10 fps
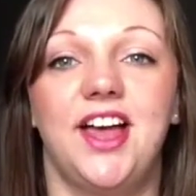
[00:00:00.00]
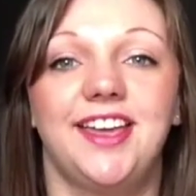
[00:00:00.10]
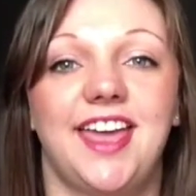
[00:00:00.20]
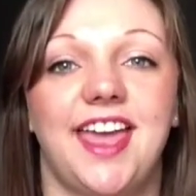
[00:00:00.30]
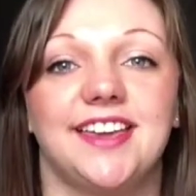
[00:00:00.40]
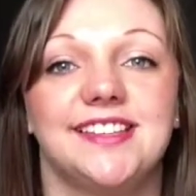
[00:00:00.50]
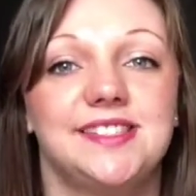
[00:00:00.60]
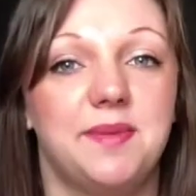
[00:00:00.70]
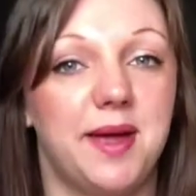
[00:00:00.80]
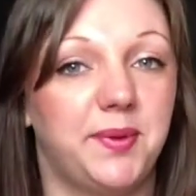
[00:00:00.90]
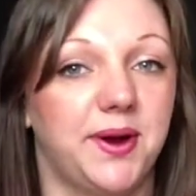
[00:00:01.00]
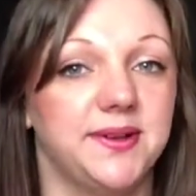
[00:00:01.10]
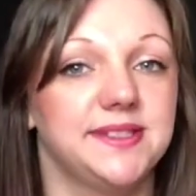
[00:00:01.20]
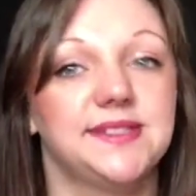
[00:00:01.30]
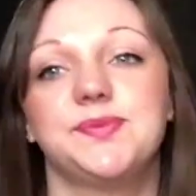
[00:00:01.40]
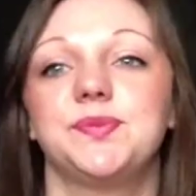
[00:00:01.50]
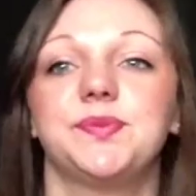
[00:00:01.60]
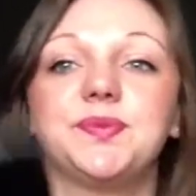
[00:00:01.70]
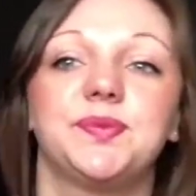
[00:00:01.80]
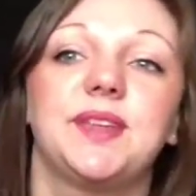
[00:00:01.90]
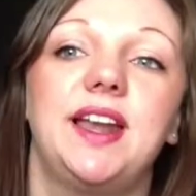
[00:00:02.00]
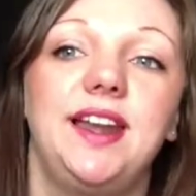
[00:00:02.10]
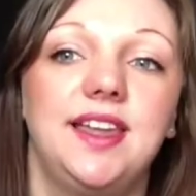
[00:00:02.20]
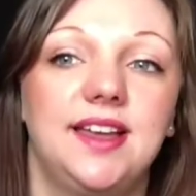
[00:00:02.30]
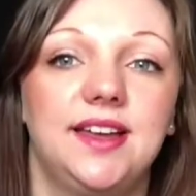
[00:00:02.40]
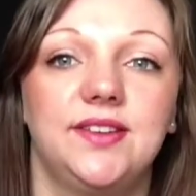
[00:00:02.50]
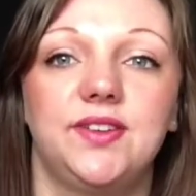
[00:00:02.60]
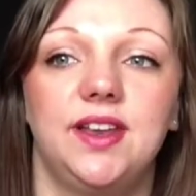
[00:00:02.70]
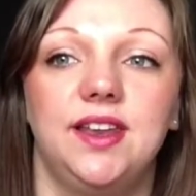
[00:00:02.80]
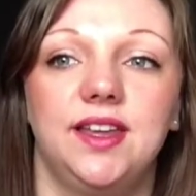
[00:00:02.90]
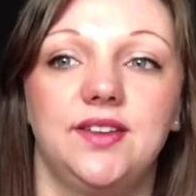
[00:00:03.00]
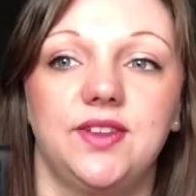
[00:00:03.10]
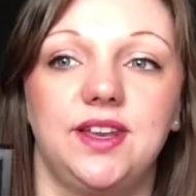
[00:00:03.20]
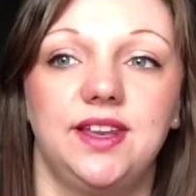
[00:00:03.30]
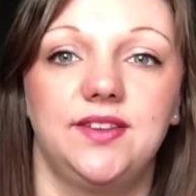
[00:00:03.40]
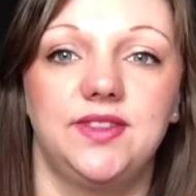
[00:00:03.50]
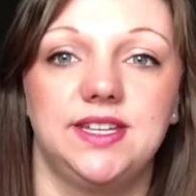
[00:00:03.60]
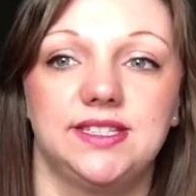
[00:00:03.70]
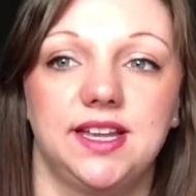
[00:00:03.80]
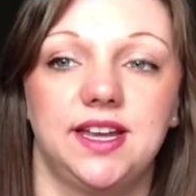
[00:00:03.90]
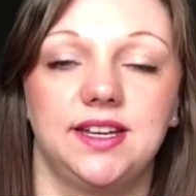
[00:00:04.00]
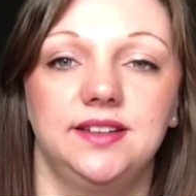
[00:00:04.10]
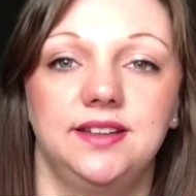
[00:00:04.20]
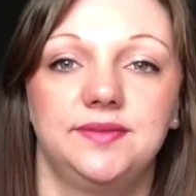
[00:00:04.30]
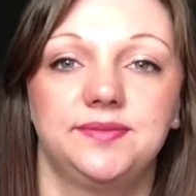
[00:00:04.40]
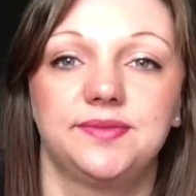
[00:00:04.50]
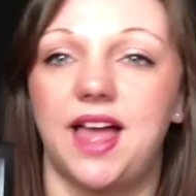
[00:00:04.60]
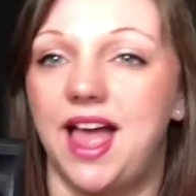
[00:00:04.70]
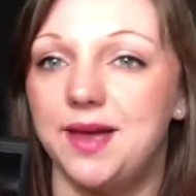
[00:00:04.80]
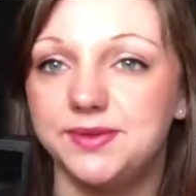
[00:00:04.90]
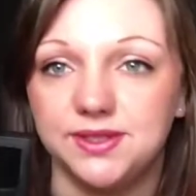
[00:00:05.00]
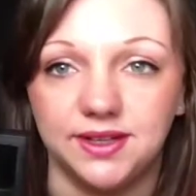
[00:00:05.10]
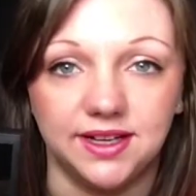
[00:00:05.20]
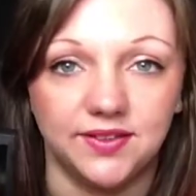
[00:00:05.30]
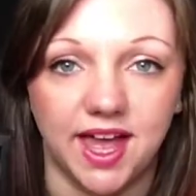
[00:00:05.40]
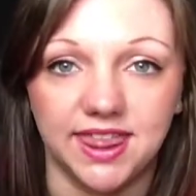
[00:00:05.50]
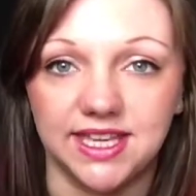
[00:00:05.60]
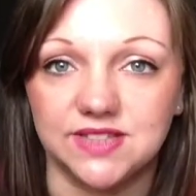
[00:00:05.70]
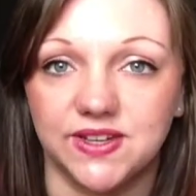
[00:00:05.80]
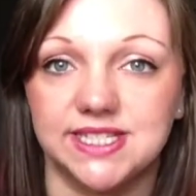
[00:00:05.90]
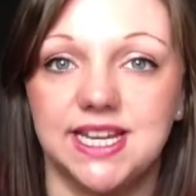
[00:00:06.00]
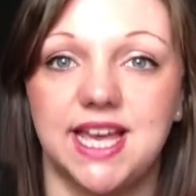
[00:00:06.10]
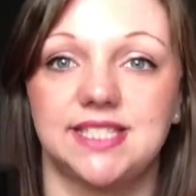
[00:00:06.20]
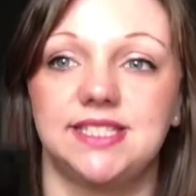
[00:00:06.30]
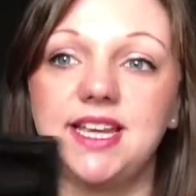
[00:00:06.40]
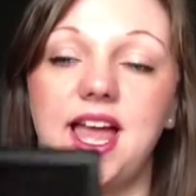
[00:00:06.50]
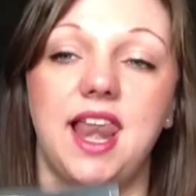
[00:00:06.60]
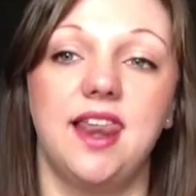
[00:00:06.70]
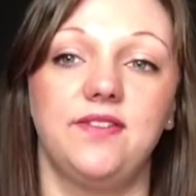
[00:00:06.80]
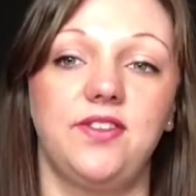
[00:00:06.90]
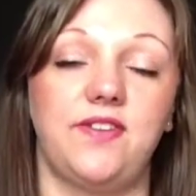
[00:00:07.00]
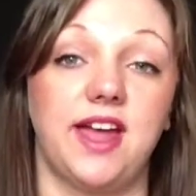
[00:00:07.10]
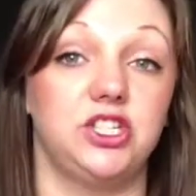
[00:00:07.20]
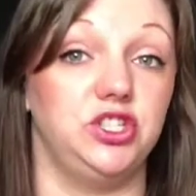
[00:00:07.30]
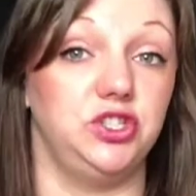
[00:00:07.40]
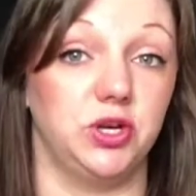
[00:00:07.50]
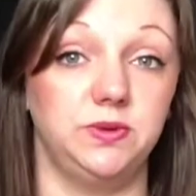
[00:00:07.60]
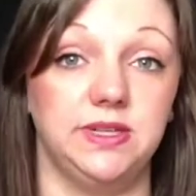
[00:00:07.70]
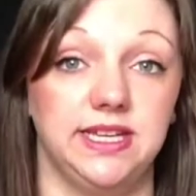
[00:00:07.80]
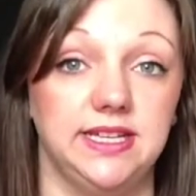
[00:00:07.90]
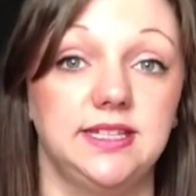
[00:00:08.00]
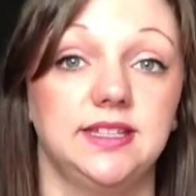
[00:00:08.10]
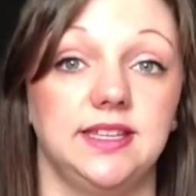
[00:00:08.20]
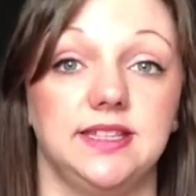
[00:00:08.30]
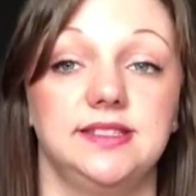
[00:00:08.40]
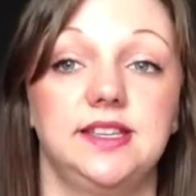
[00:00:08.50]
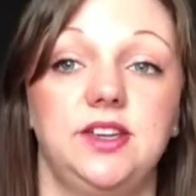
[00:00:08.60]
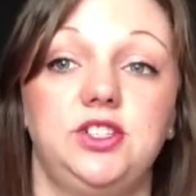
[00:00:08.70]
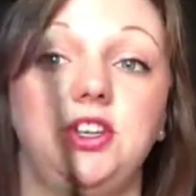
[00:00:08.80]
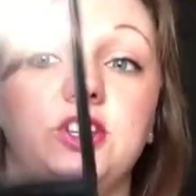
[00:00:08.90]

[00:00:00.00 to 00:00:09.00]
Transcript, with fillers: Okay, so my pros. Love, love, love the design. I absolutely love it. I think it's fantastic. I love the fact you don't need the inserts. You